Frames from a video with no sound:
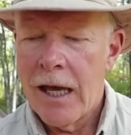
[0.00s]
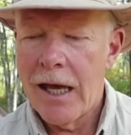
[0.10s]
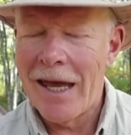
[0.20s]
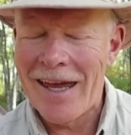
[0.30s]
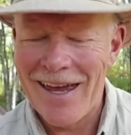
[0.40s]

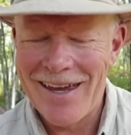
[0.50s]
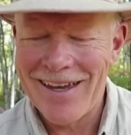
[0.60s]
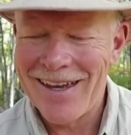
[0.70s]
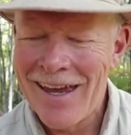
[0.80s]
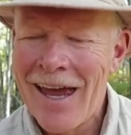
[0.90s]
Uh,
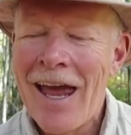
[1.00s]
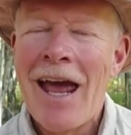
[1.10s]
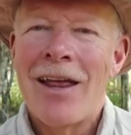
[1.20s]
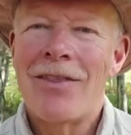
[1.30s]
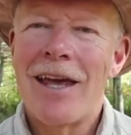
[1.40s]

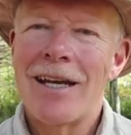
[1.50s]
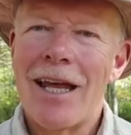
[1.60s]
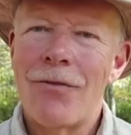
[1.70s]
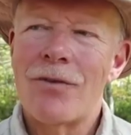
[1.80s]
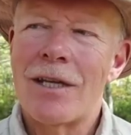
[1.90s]
they
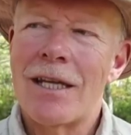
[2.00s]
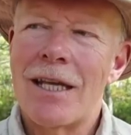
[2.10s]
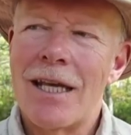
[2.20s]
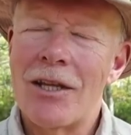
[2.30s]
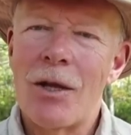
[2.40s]
left it
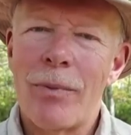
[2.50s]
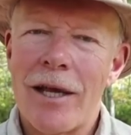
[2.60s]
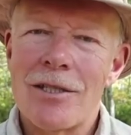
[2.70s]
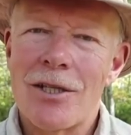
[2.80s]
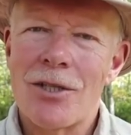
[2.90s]
in the
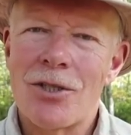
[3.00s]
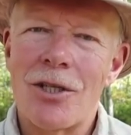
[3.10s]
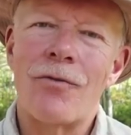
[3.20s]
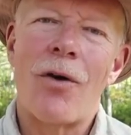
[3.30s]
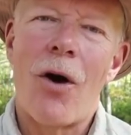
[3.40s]
plastic
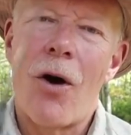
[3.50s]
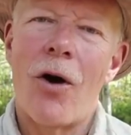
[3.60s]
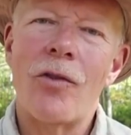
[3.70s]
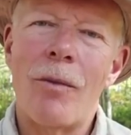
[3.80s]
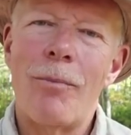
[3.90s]
sheath
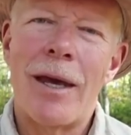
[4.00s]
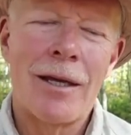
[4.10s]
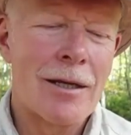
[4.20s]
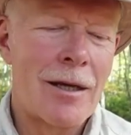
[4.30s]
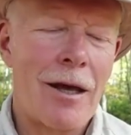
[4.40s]
on the
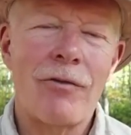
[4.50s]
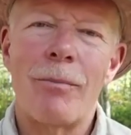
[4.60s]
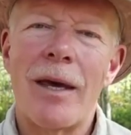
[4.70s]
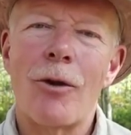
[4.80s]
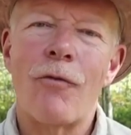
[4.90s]
back of
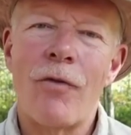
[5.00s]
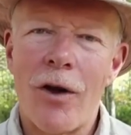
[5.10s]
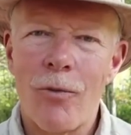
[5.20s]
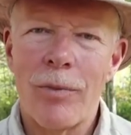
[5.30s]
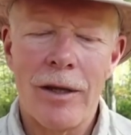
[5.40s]
the metal
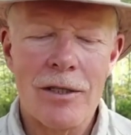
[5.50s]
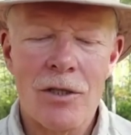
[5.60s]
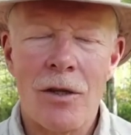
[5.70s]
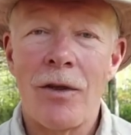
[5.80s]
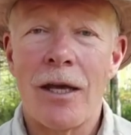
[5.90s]

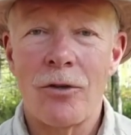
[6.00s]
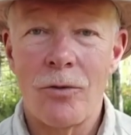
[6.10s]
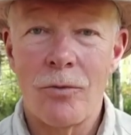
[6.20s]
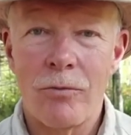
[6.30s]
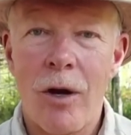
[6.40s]
fireplace that
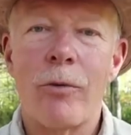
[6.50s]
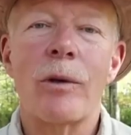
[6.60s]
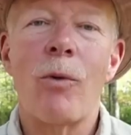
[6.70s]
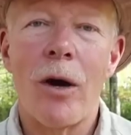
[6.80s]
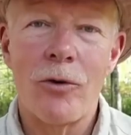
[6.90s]
you are
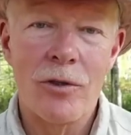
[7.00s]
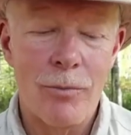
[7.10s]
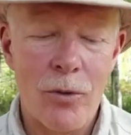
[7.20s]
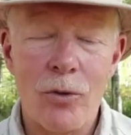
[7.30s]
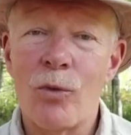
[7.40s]
required to
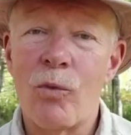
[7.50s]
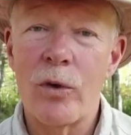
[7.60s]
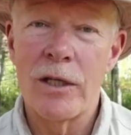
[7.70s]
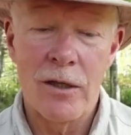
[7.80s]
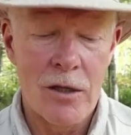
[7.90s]
burn your
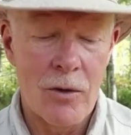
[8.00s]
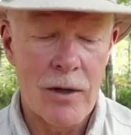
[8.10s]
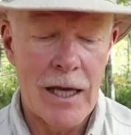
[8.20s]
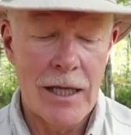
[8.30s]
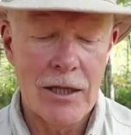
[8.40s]
wood in
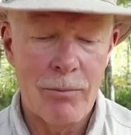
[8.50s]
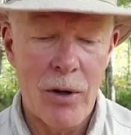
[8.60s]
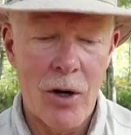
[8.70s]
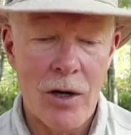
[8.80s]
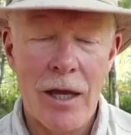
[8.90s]
there at the
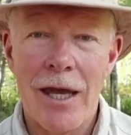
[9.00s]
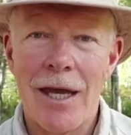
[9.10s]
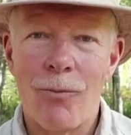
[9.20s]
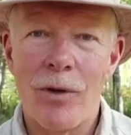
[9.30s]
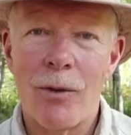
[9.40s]
park.
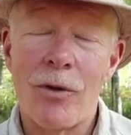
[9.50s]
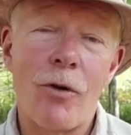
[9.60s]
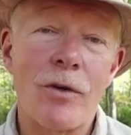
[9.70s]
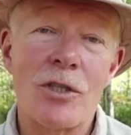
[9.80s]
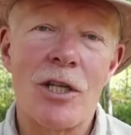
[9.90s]
And when I went
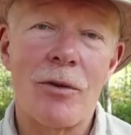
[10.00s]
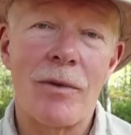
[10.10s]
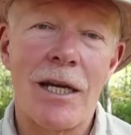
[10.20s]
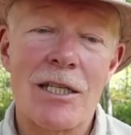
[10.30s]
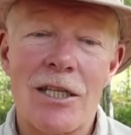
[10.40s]
over to see them
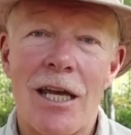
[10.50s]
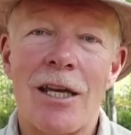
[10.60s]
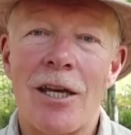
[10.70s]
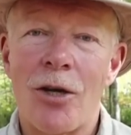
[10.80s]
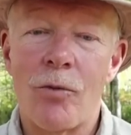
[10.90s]
the next
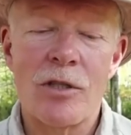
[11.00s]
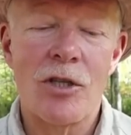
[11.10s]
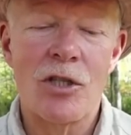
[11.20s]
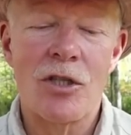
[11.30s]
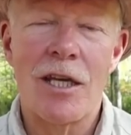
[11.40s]
day, here was this